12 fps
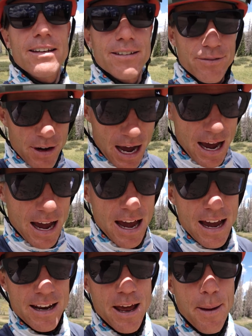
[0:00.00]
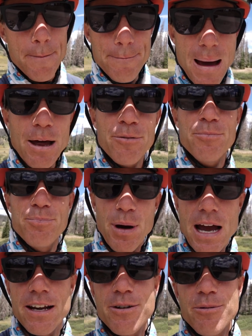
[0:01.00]
Divide mountain
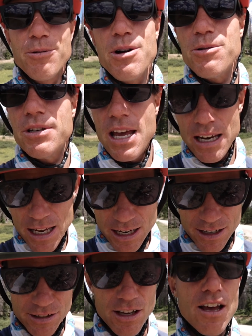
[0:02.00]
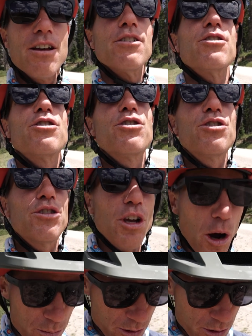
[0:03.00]
bike route, and it is so